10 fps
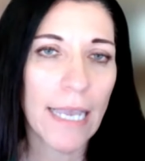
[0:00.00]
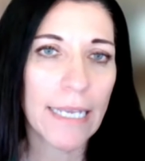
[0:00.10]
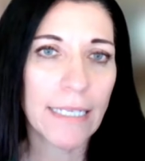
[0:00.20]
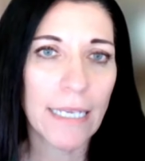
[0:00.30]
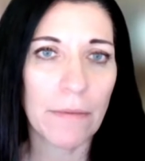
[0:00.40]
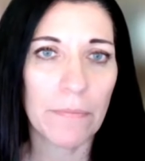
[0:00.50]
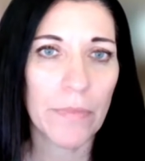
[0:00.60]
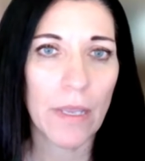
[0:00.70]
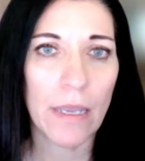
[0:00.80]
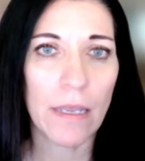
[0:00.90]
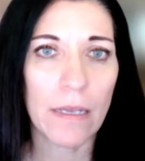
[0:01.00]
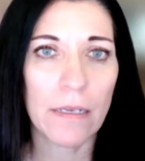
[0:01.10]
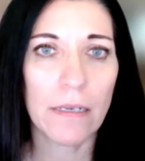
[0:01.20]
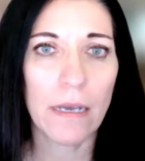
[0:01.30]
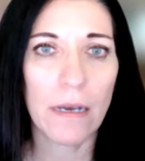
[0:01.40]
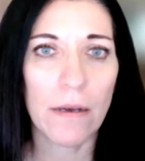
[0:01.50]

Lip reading: a team. And